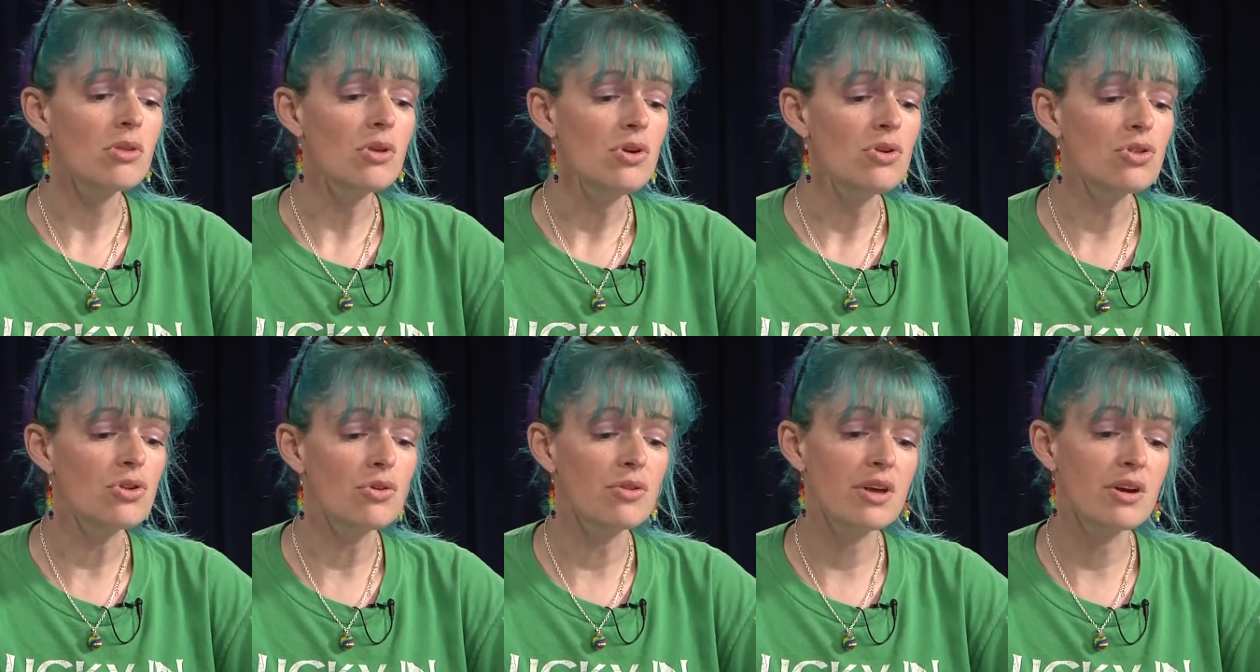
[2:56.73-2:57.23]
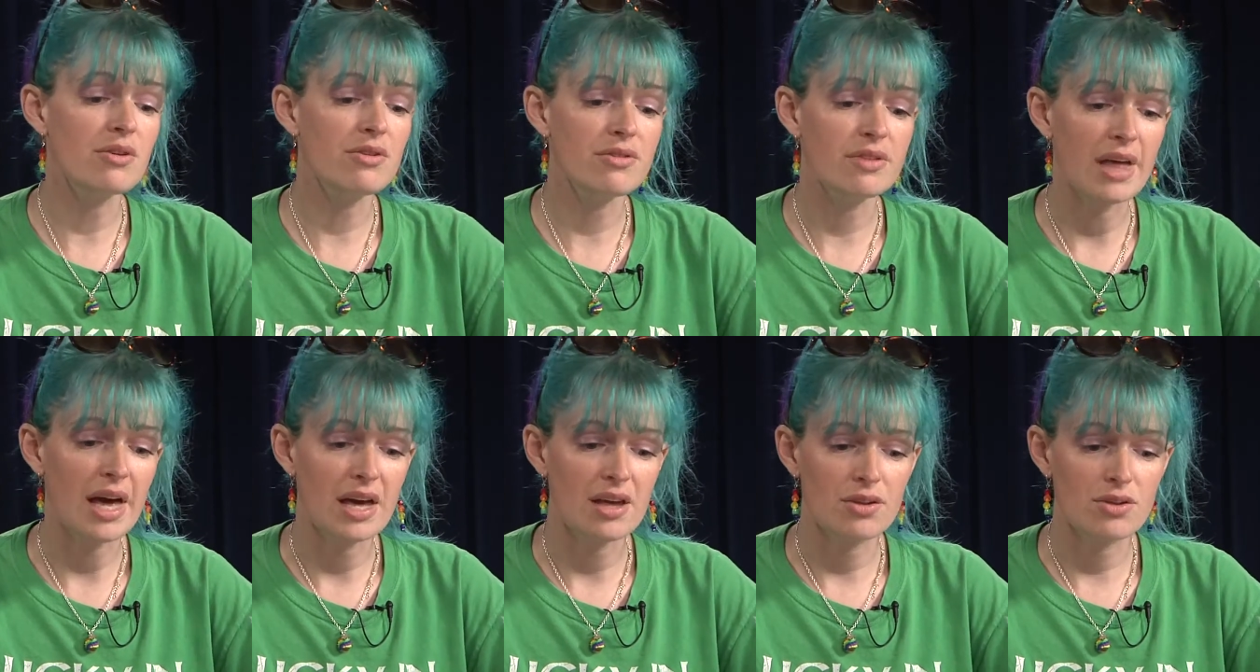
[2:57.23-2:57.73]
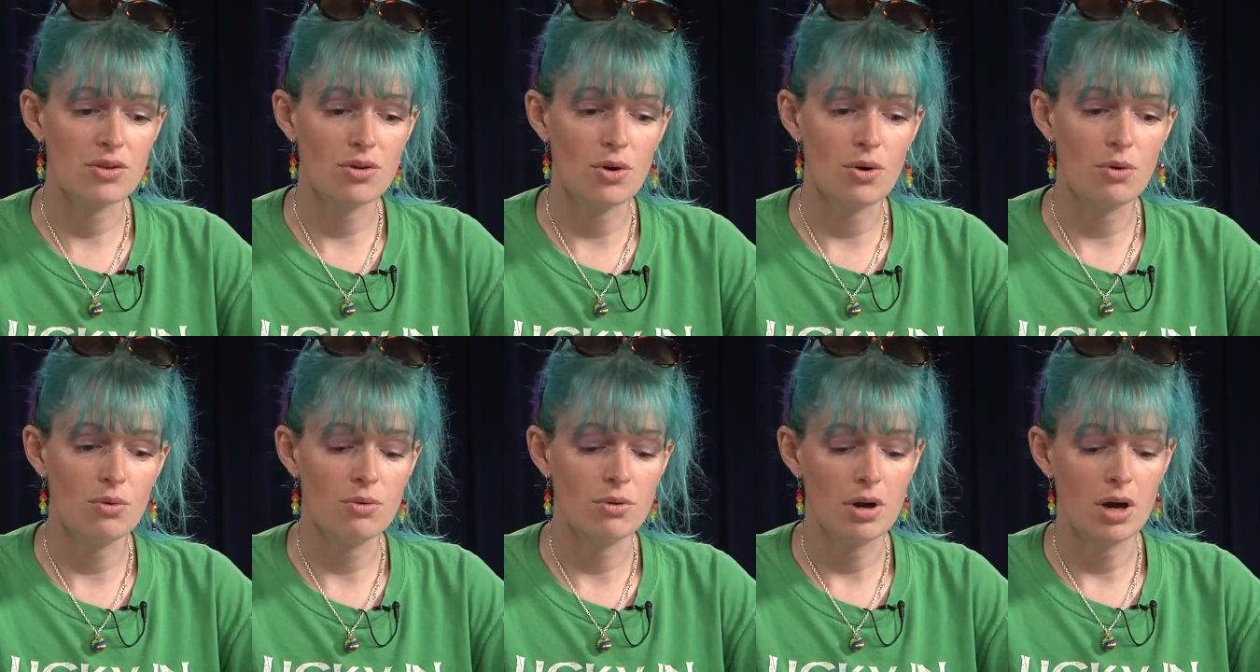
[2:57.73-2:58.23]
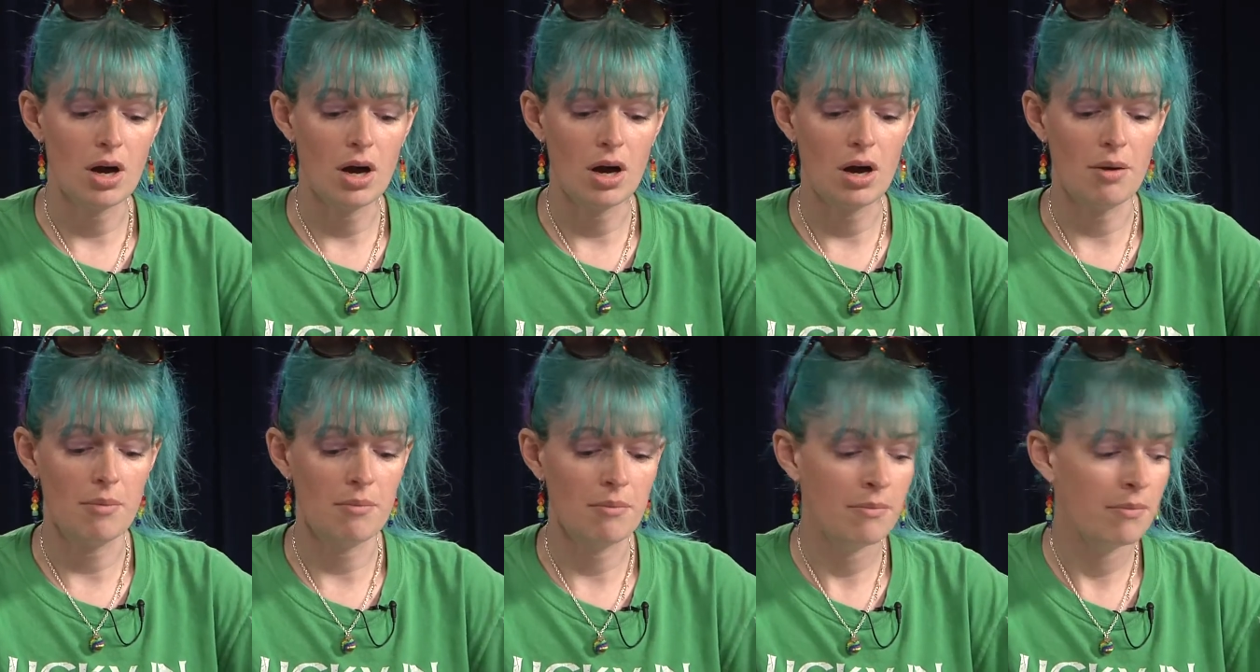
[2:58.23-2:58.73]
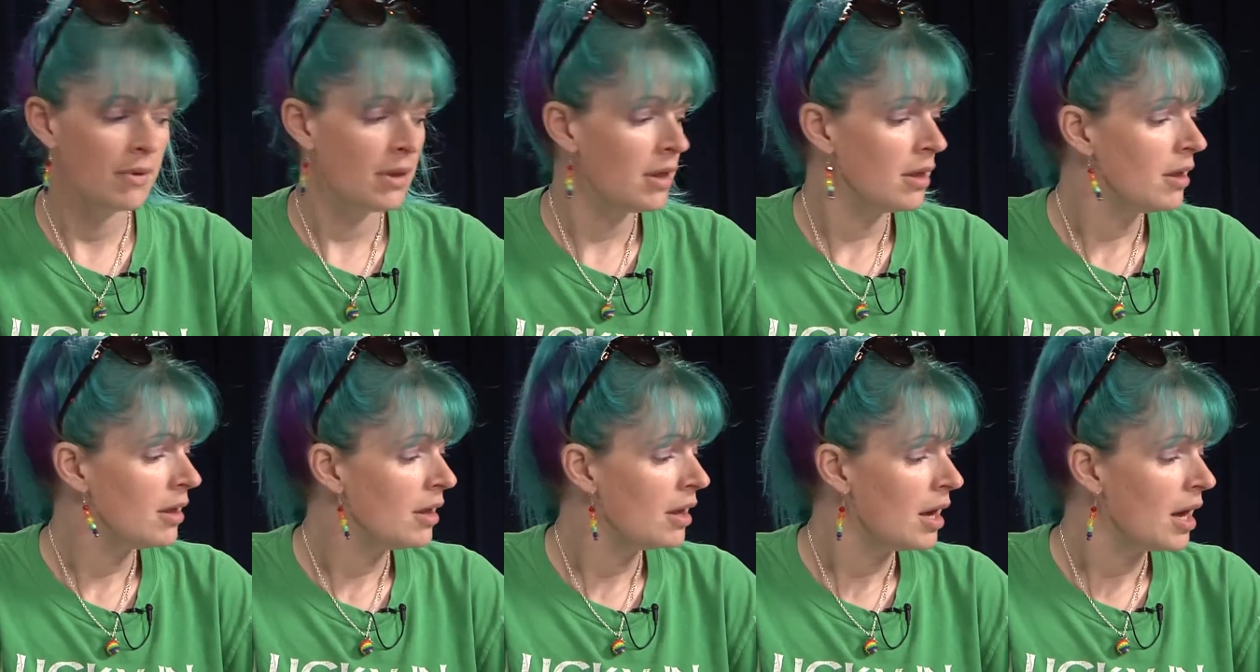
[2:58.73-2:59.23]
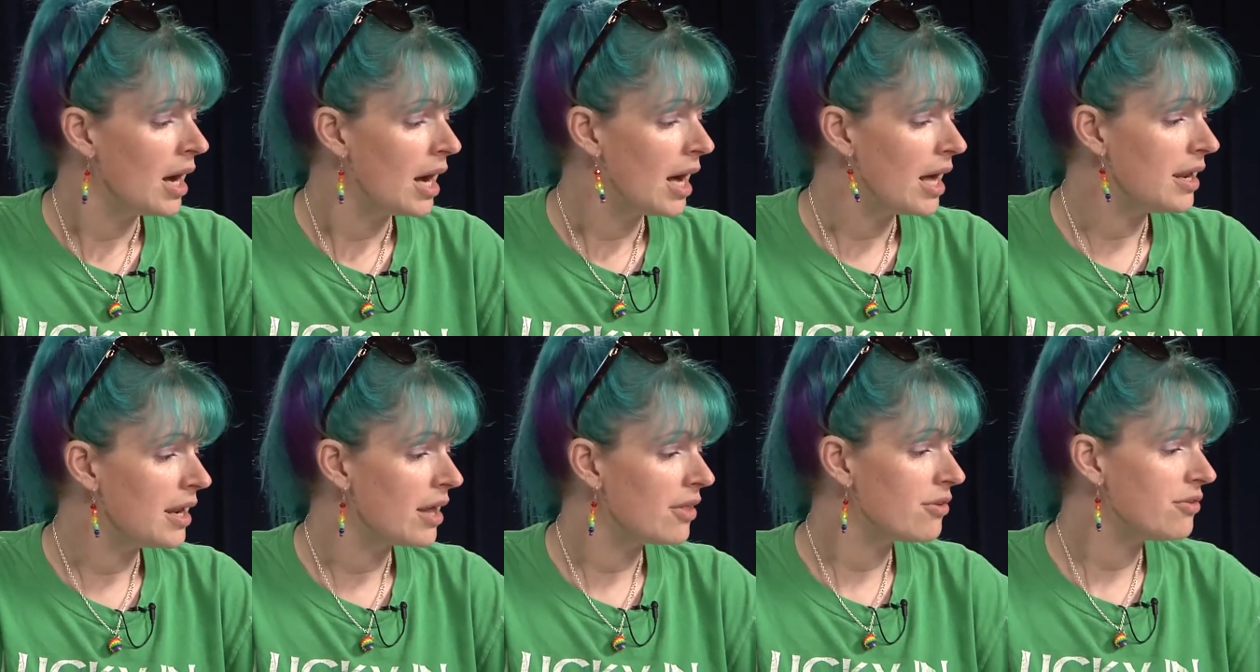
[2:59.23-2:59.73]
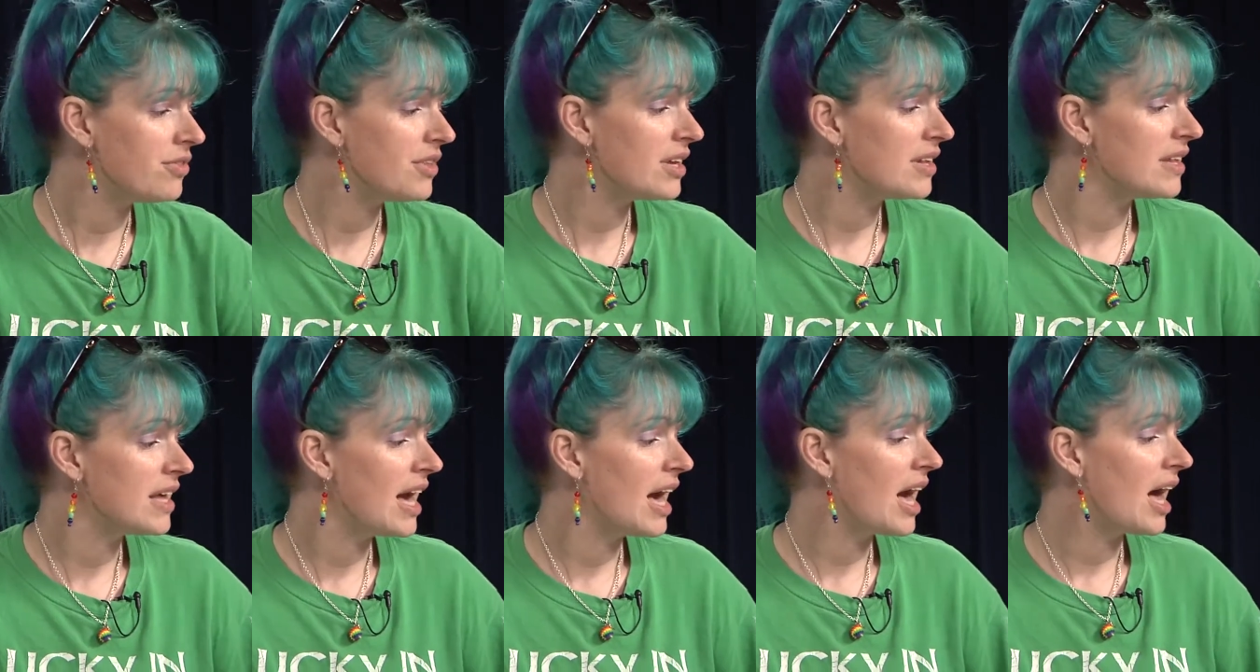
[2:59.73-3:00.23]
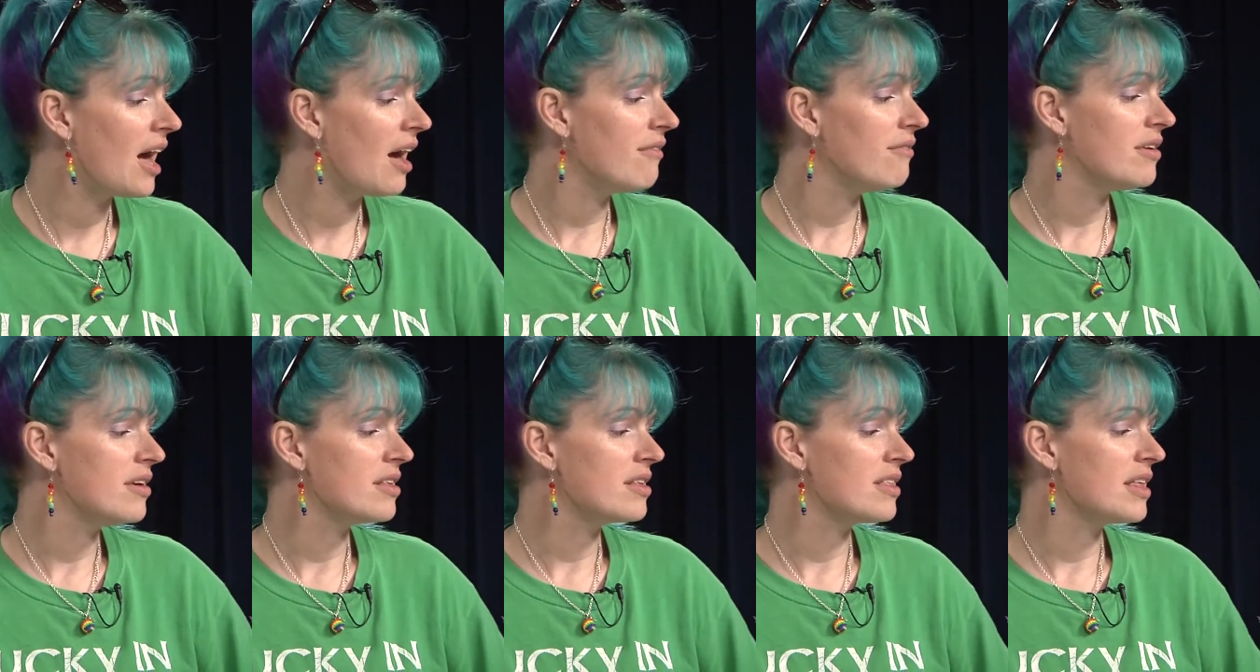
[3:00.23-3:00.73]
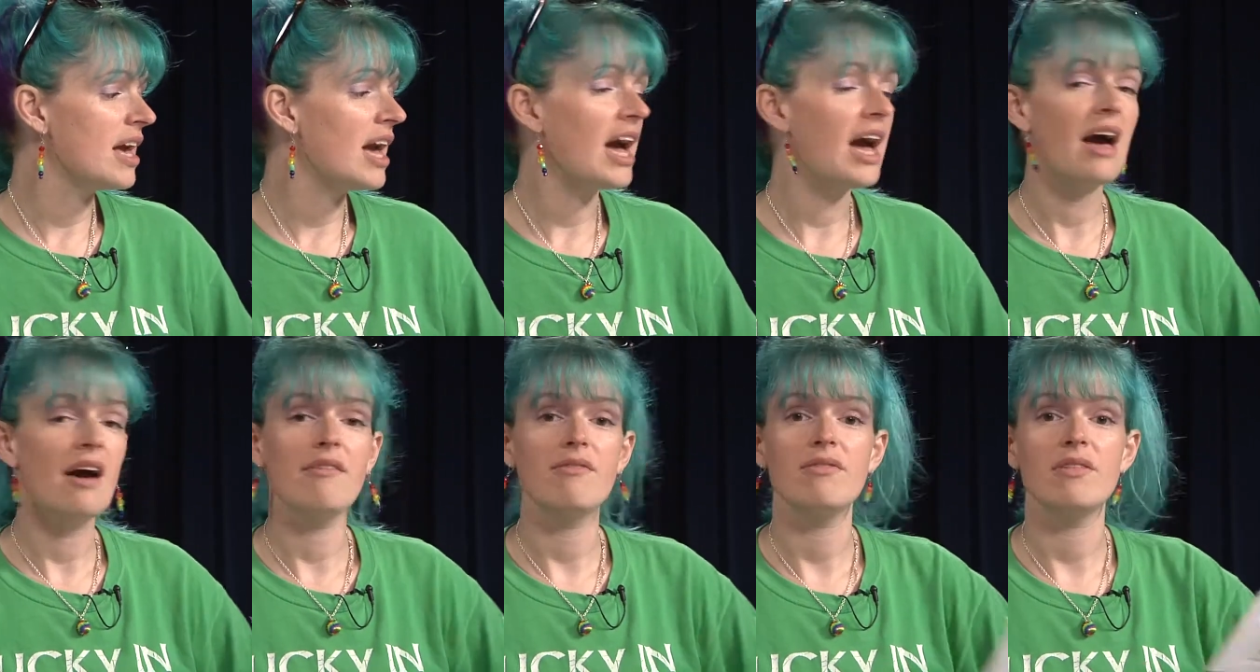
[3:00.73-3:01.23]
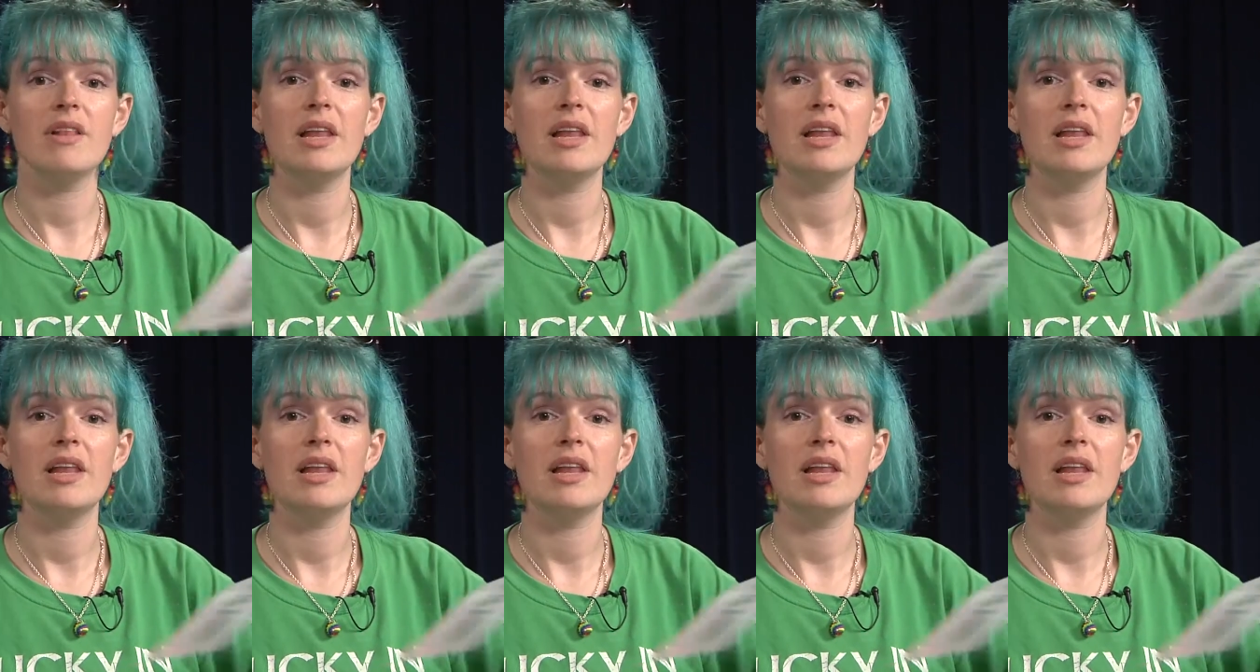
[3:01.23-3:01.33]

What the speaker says: So there's that. So another thing they have is they have